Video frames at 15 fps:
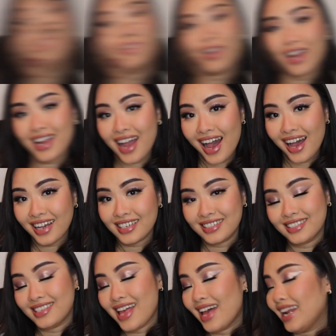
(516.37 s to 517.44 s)
So yeah
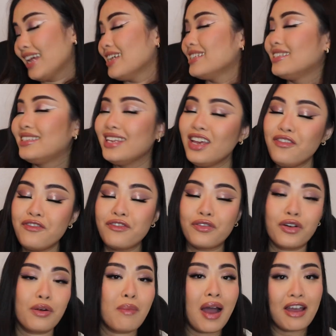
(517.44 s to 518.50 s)
guys, that is it
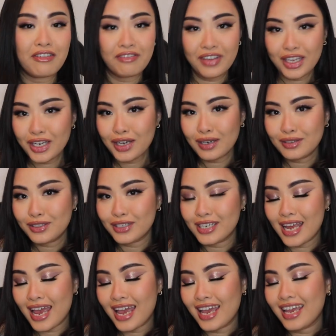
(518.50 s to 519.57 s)
for my video
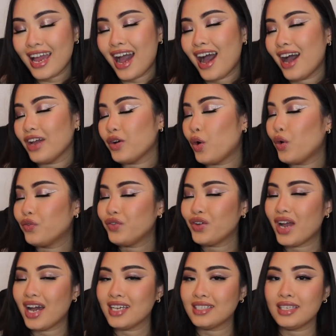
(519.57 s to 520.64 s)
today. I hope
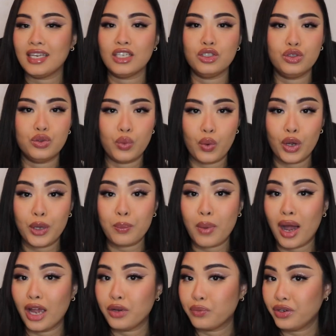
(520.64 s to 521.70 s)
you guys enjoy
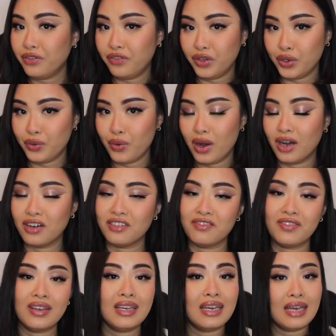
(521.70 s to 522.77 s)
my review of
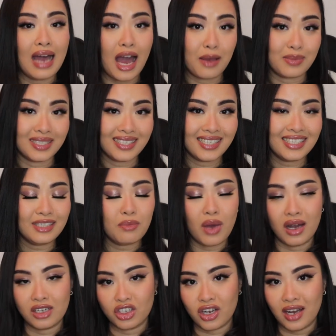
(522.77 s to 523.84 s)
Hibiscus
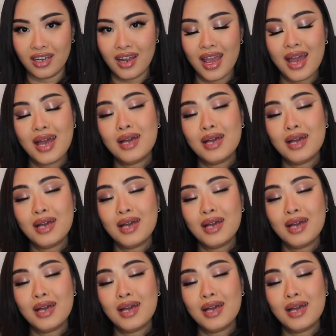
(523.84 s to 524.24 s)
Mahajad.